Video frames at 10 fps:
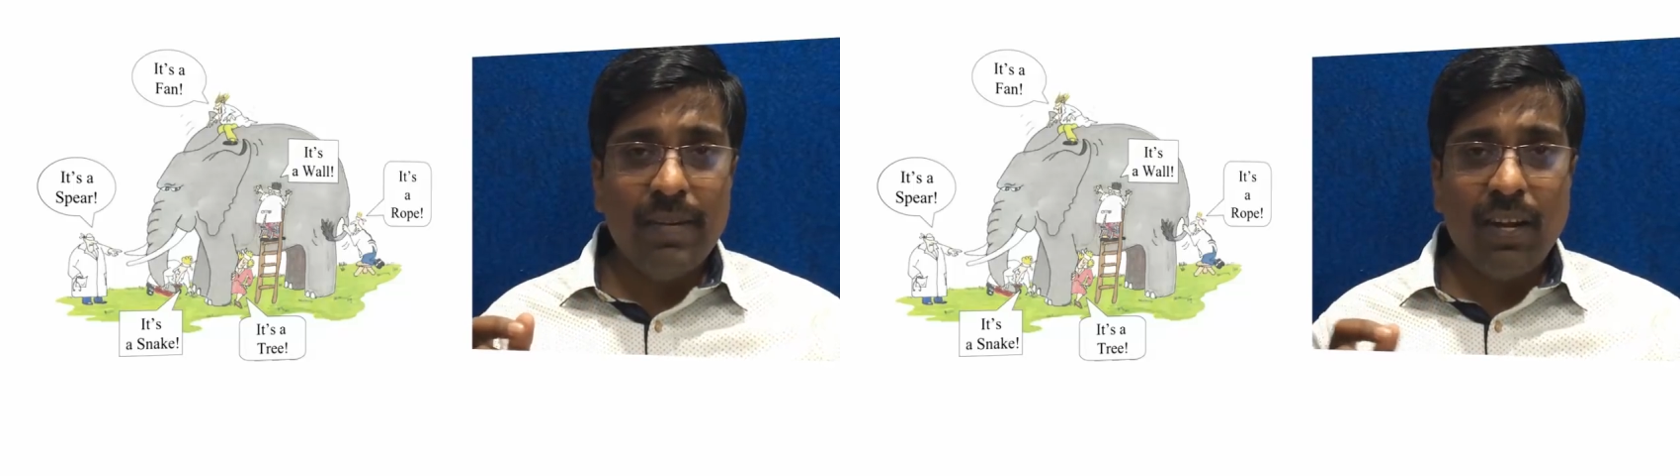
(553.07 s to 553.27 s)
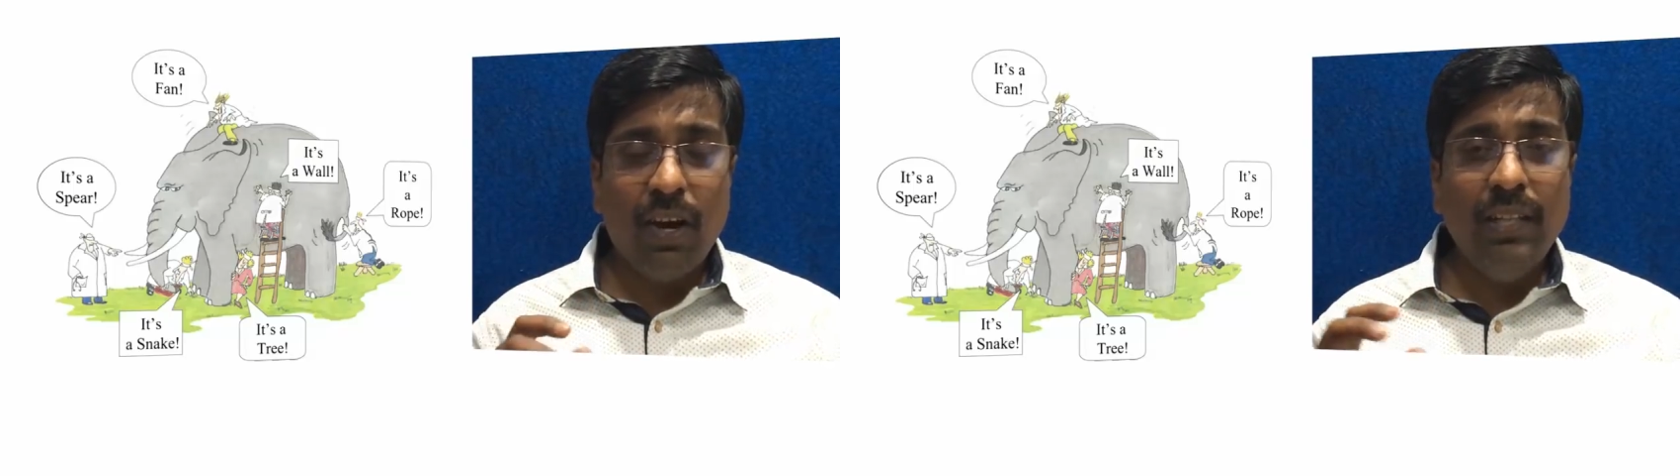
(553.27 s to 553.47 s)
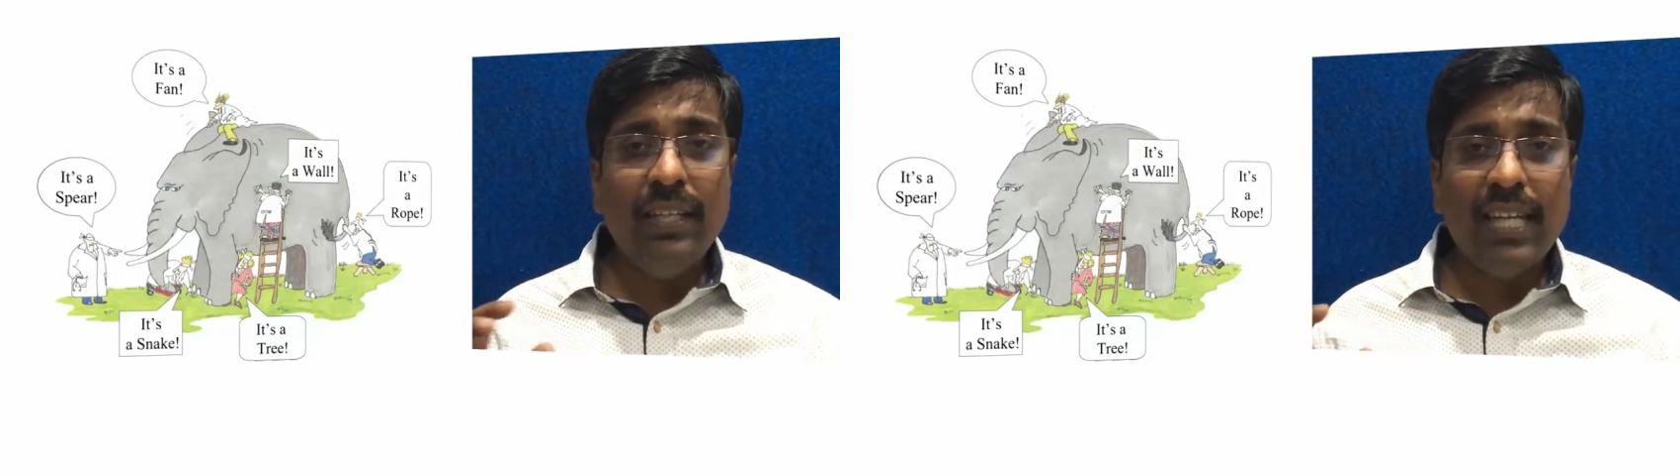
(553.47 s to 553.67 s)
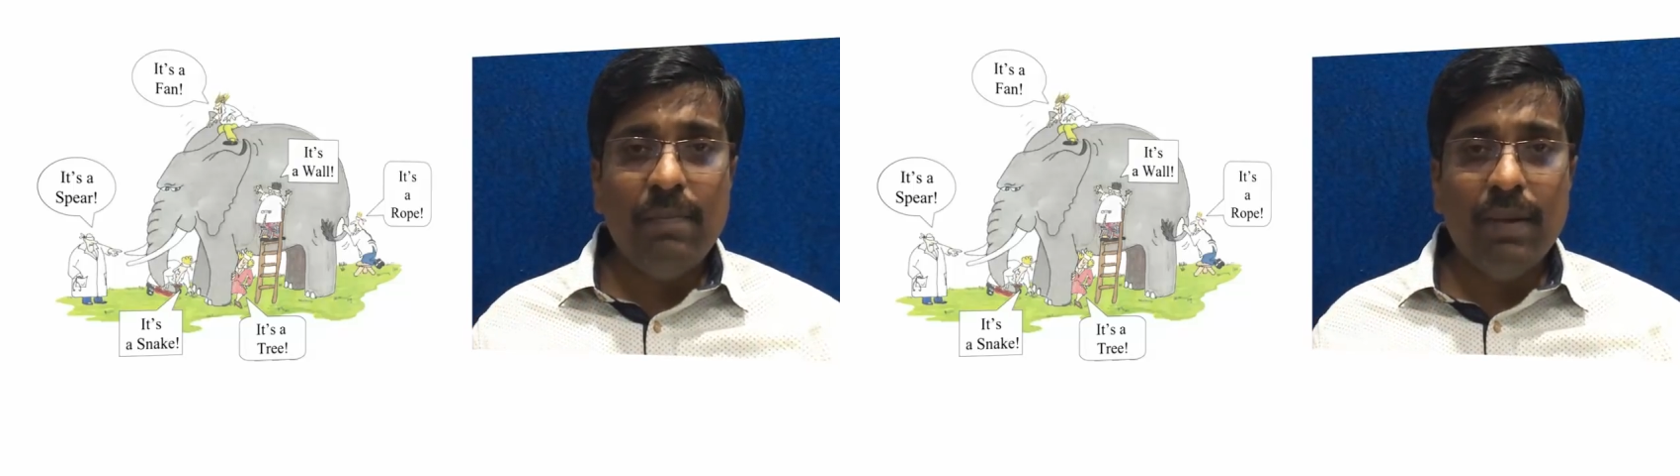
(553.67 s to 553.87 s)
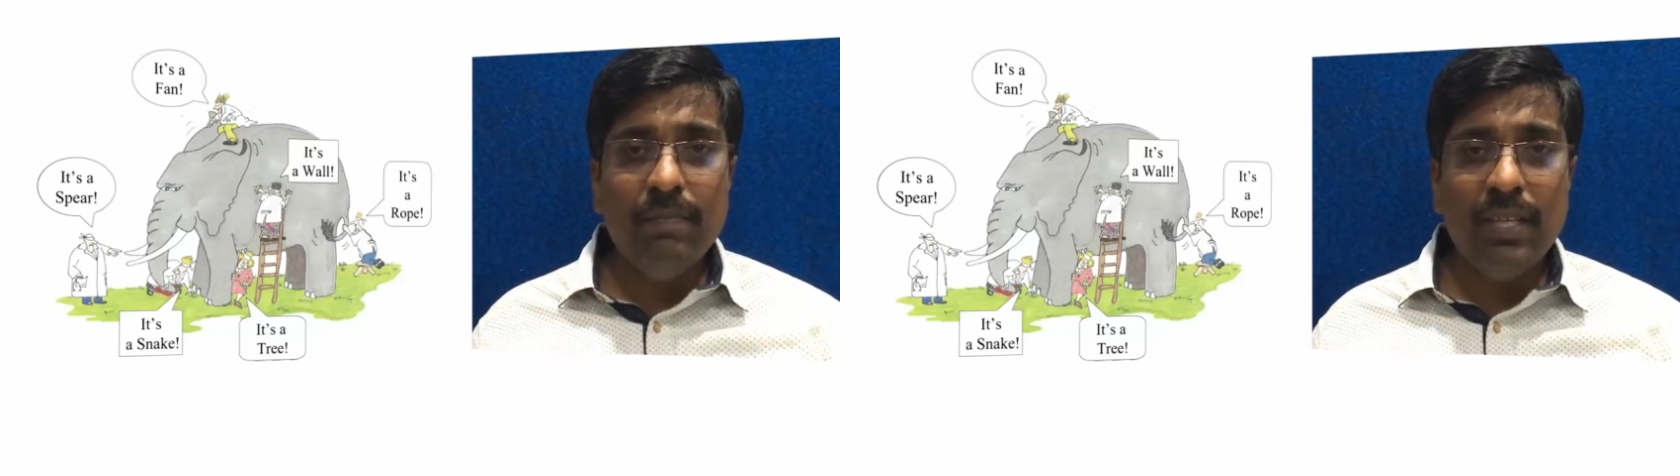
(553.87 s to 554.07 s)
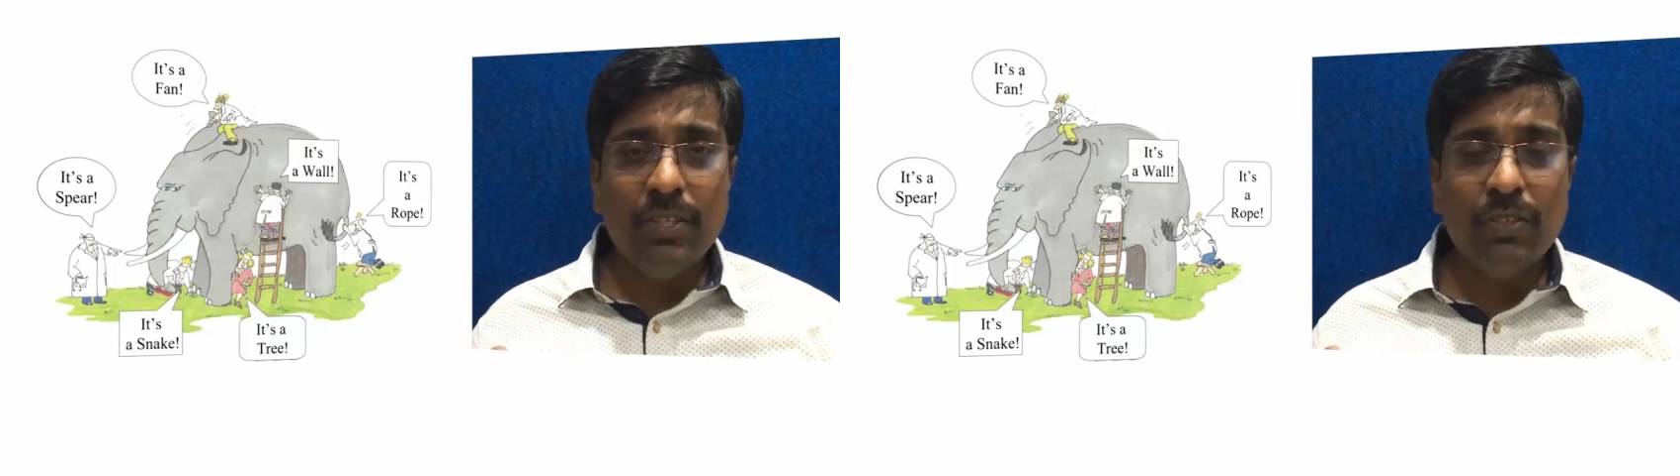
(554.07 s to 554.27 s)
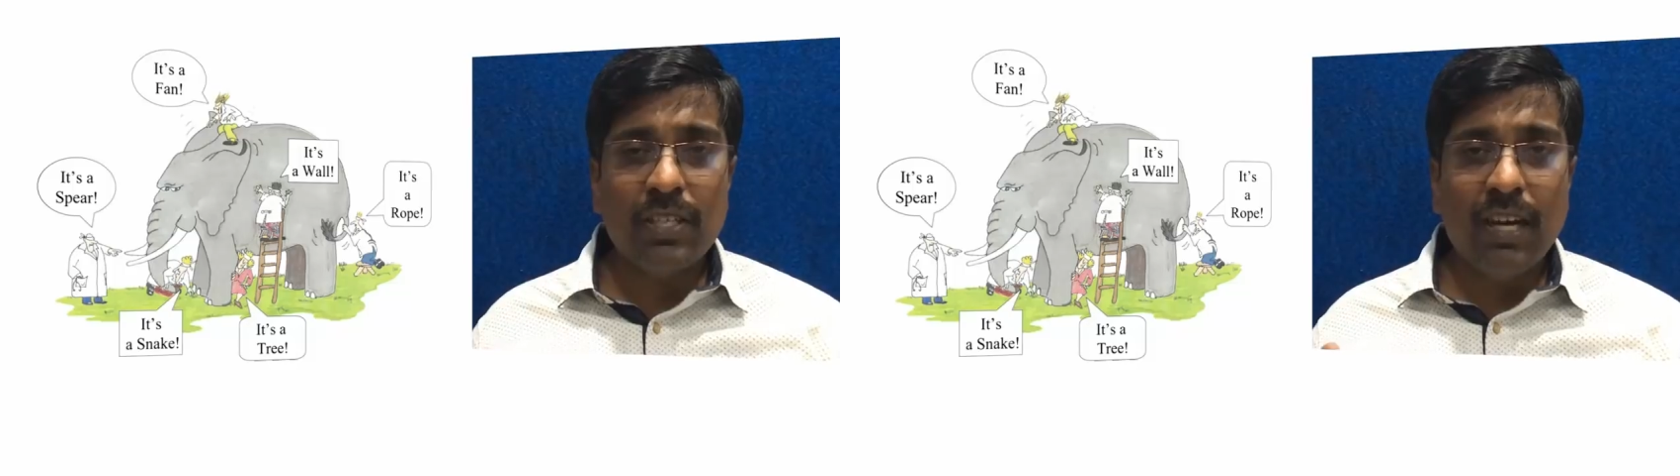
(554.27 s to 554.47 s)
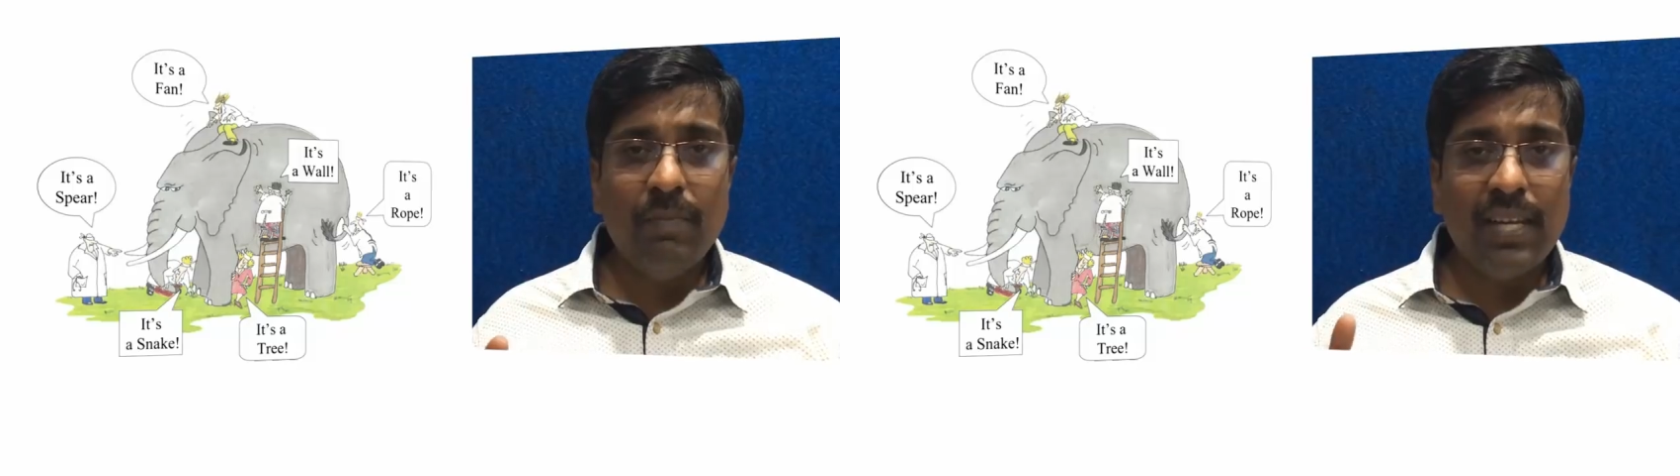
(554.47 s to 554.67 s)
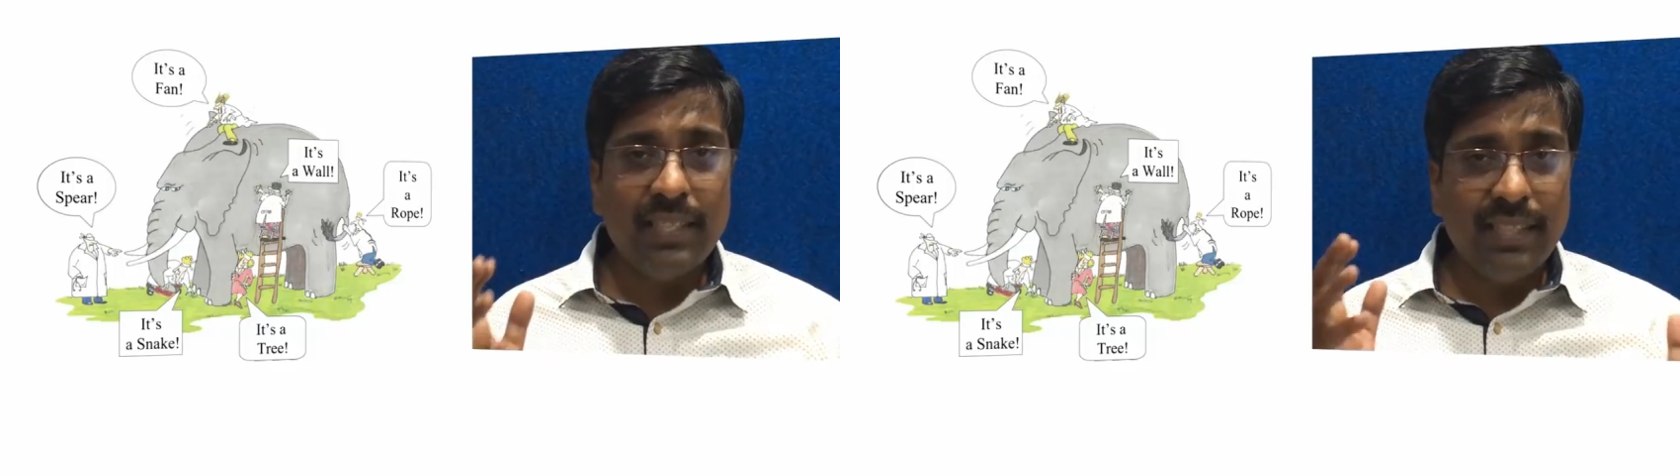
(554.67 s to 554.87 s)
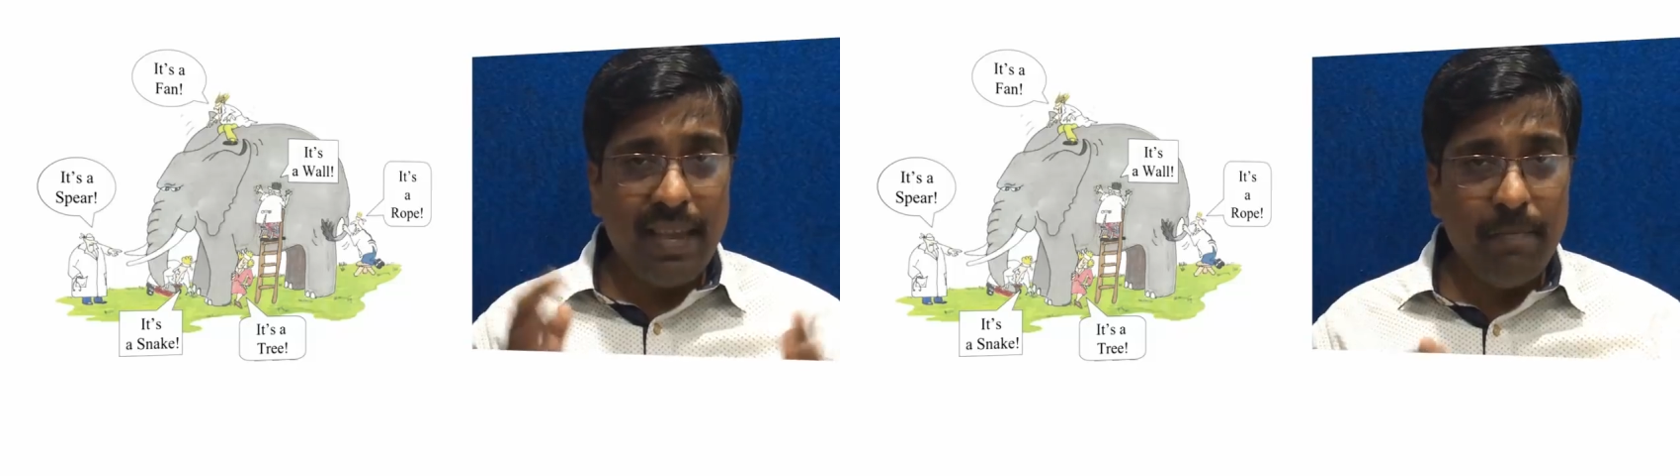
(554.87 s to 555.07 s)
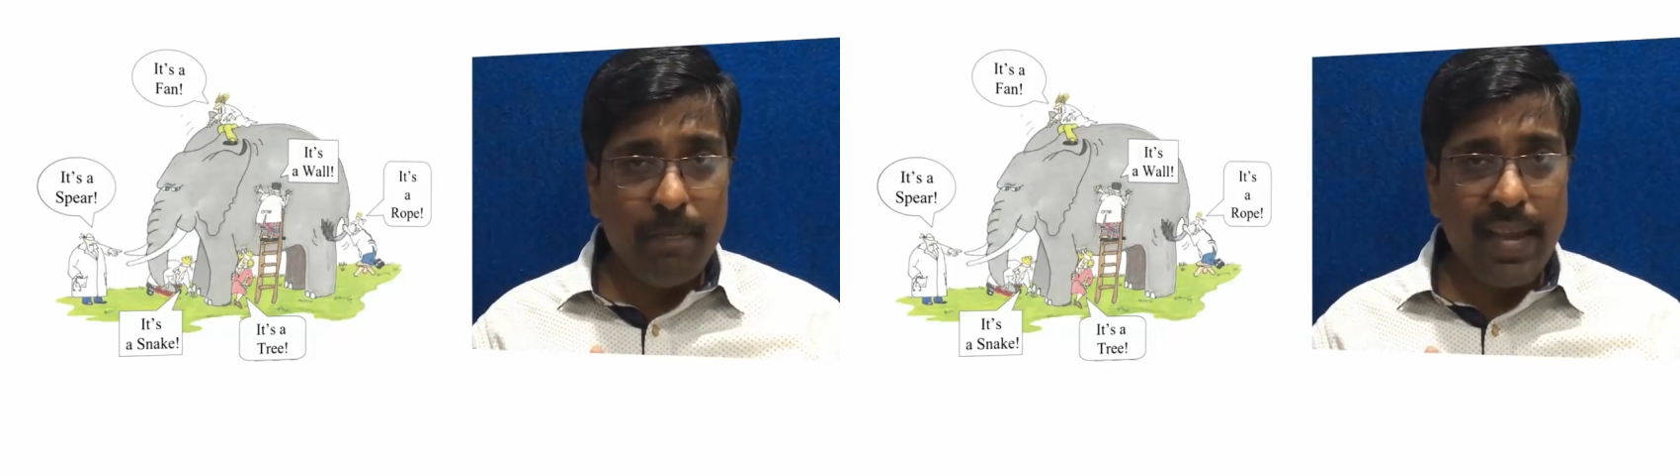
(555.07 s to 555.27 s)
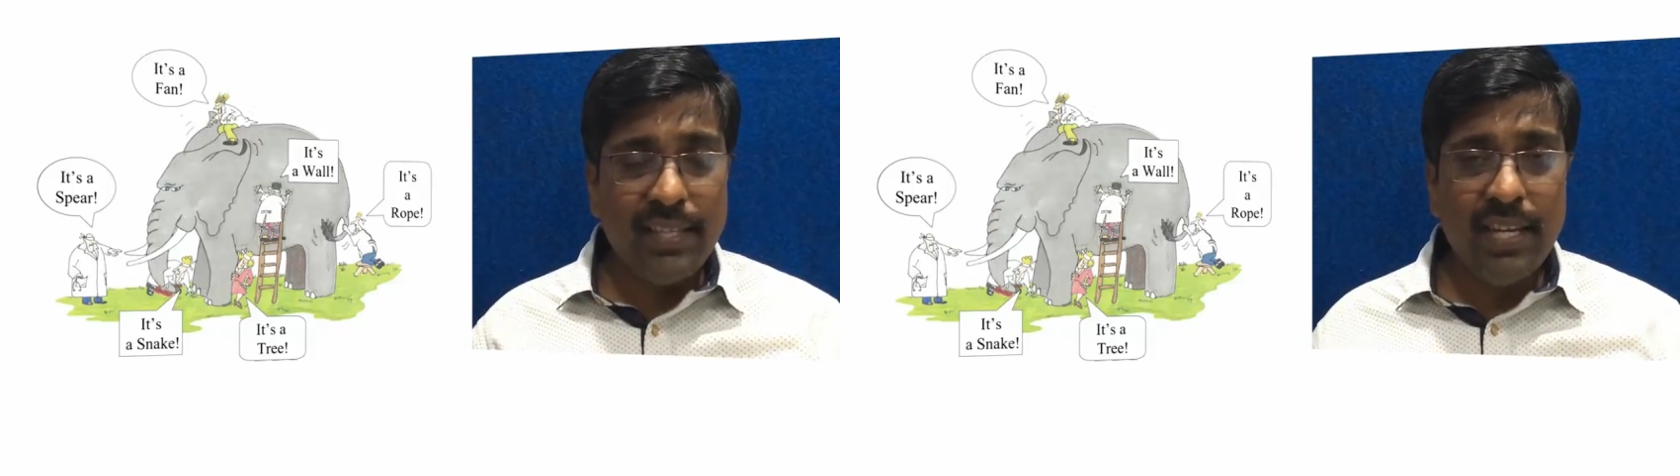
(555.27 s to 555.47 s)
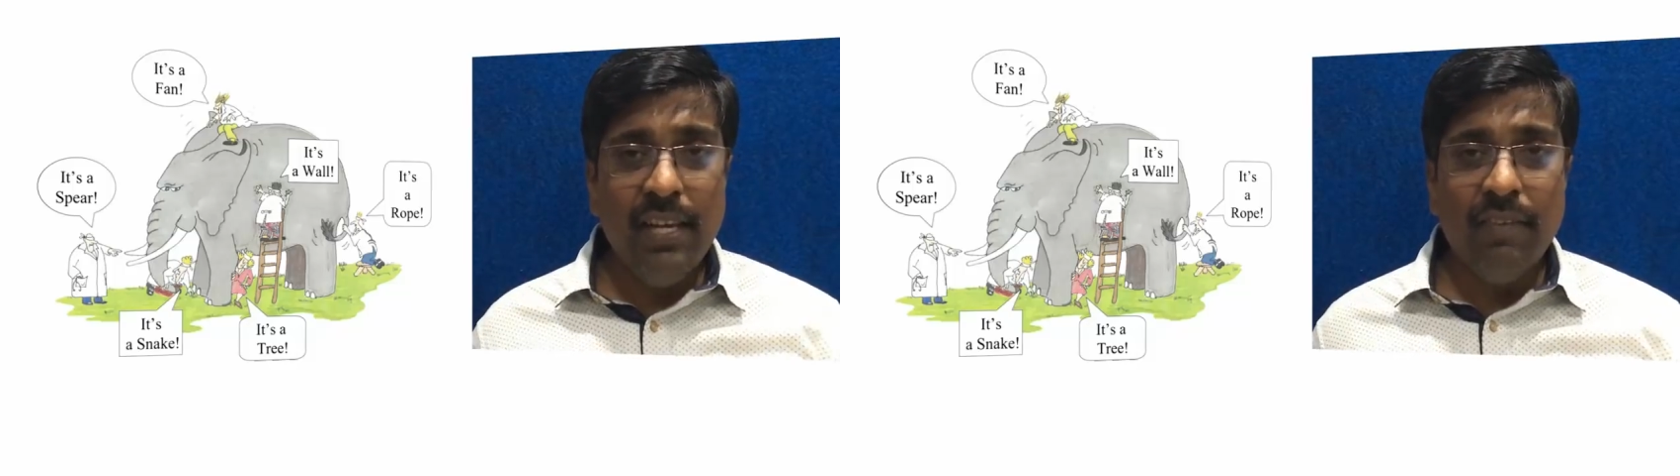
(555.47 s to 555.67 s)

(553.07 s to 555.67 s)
and all the team members should come on the same page